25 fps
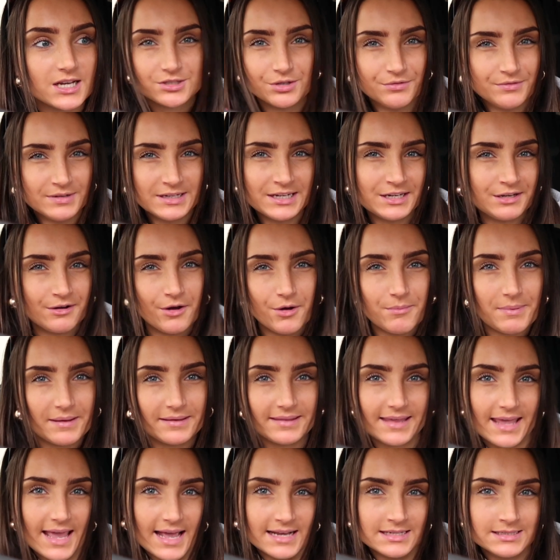Don't really know about
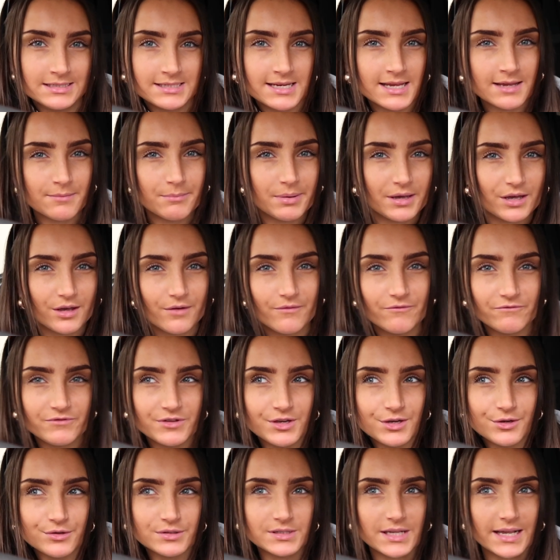the ending. Bit
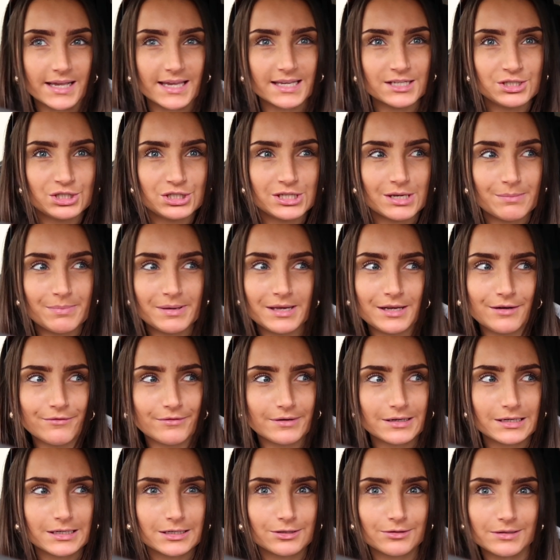confused. Like, is she a
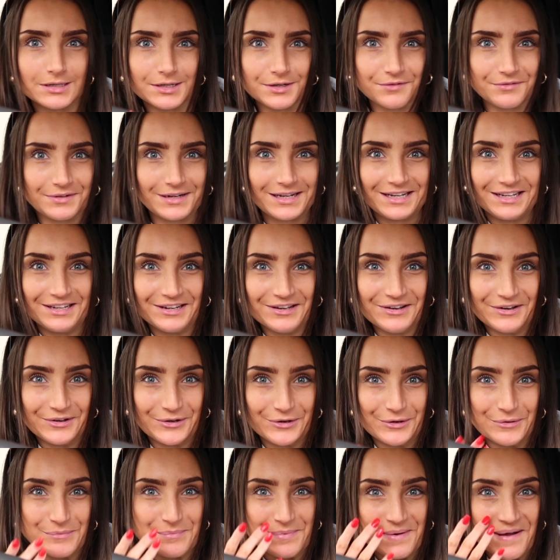paedophile? I don't really
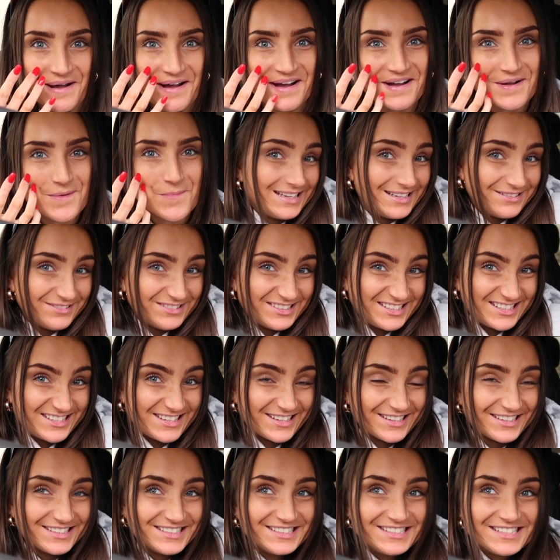know, but it was
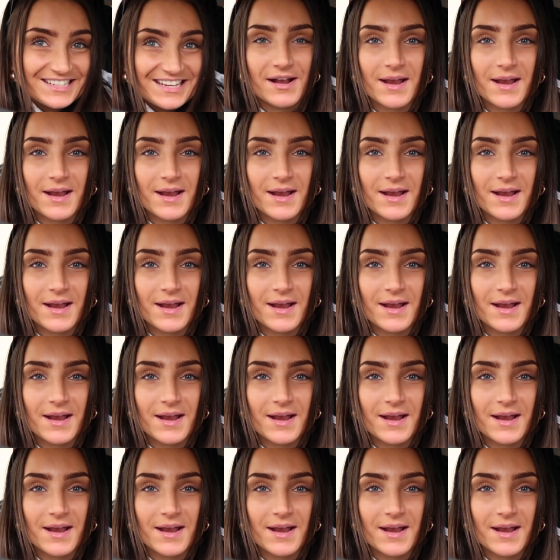good.